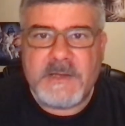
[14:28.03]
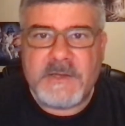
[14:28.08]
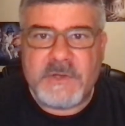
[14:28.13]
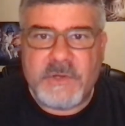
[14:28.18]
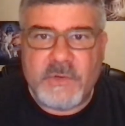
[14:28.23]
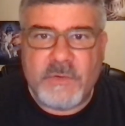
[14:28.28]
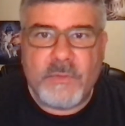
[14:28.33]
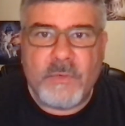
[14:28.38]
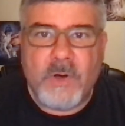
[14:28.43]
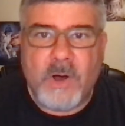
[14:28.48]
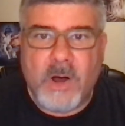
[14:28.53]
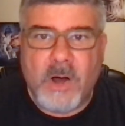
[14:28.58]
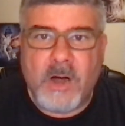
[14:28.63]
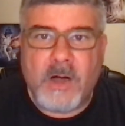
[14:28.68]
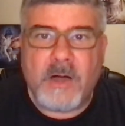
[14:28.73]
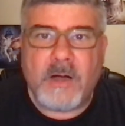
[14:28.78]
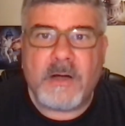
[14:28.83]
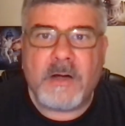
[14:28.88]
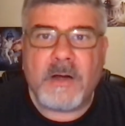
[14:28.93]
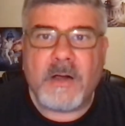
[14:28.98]
You
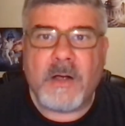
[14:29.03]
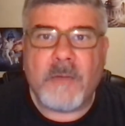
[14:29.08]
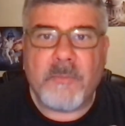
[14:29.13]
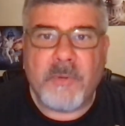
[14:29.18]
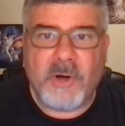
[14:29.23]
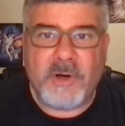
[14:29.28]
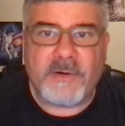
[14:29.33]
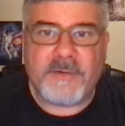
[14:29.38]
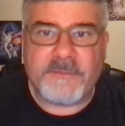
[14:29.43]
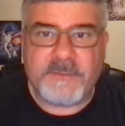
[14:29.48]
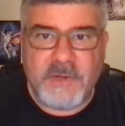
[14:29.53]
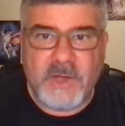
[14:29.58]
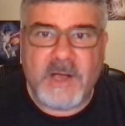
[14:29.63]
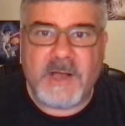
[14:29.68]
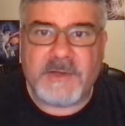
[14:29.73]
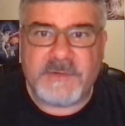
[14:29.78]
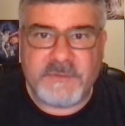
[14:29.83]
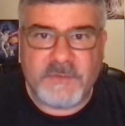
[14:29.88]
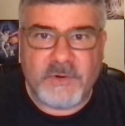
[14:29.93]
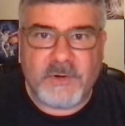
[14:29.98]
are part of
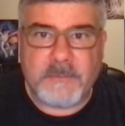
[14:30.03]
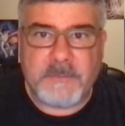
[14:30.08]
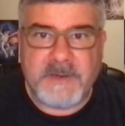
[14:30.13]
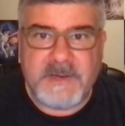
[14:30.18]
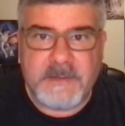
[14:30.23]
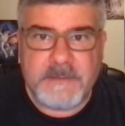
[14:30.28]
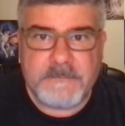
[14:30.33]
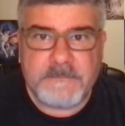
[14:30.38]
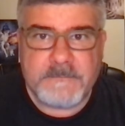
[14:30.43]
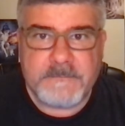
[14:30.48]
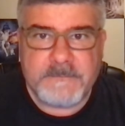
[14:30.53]
God's army